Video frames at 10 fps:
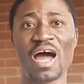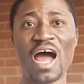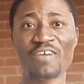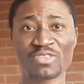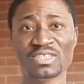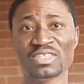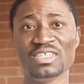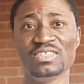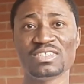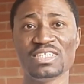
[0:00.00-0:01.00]
After
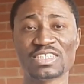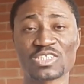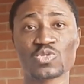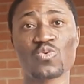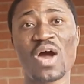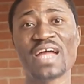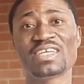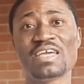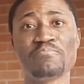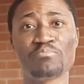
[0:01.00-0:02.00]
this, it is quite
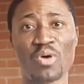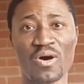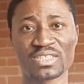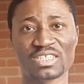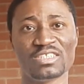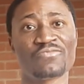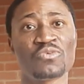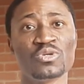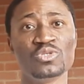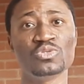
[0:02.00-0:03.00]
important
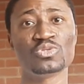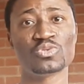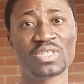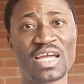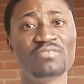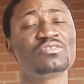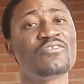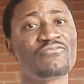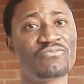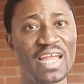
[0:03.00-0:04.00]
for you to then
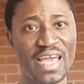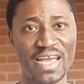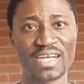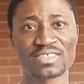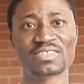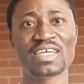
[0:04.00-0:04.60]
reflect,